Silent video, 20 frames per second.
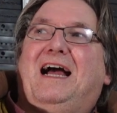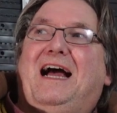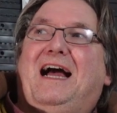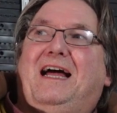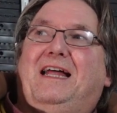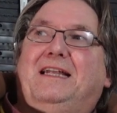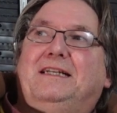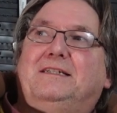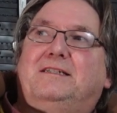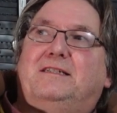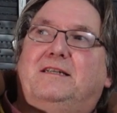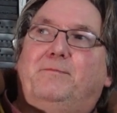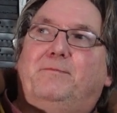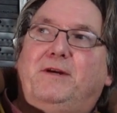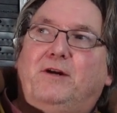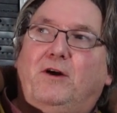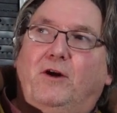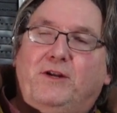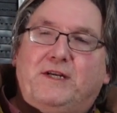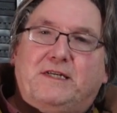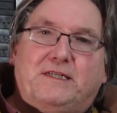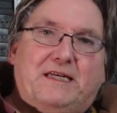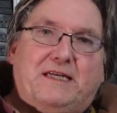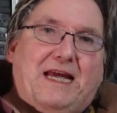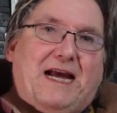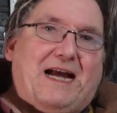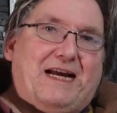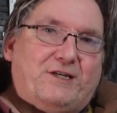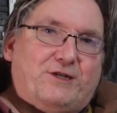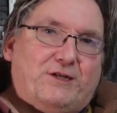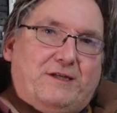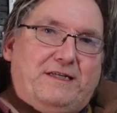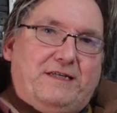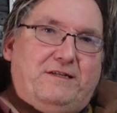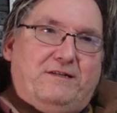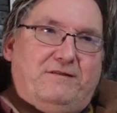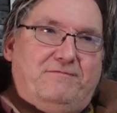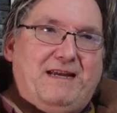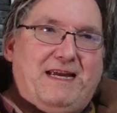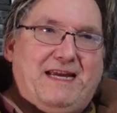And to be honest,
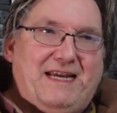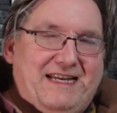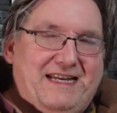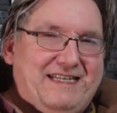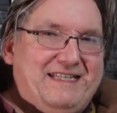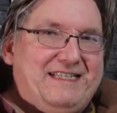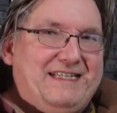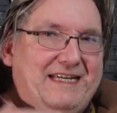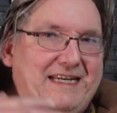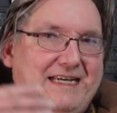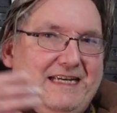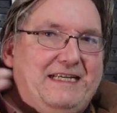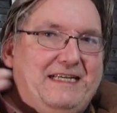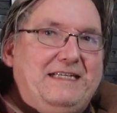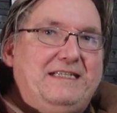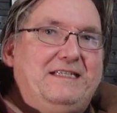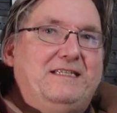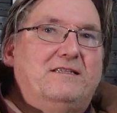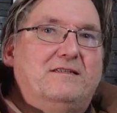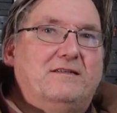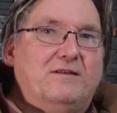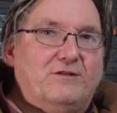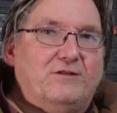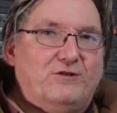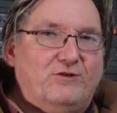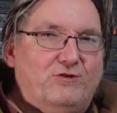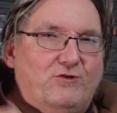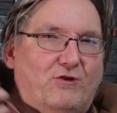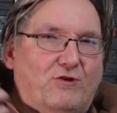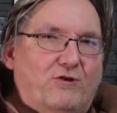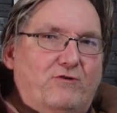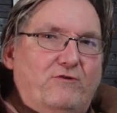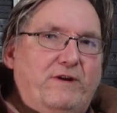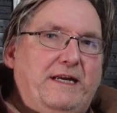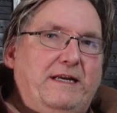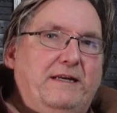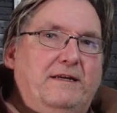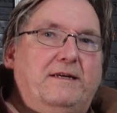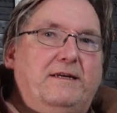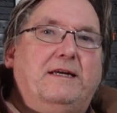it needs
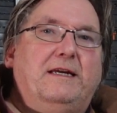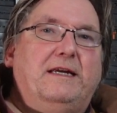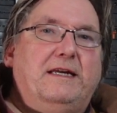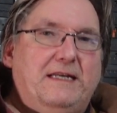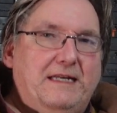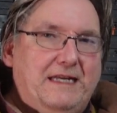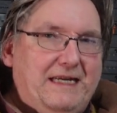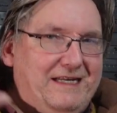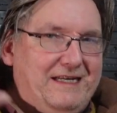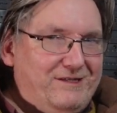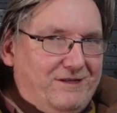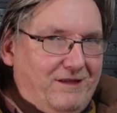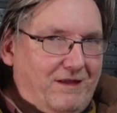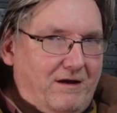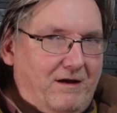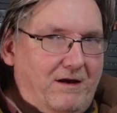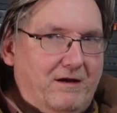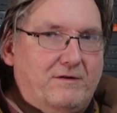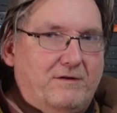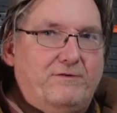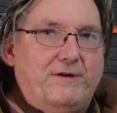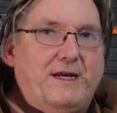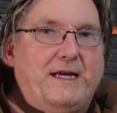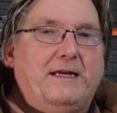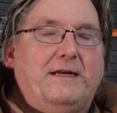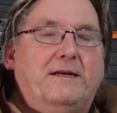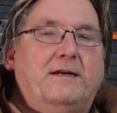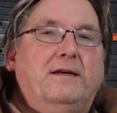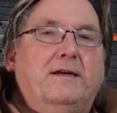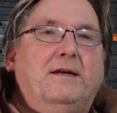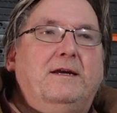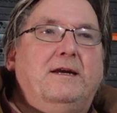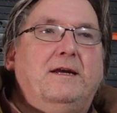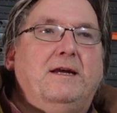storing, it needs lagering.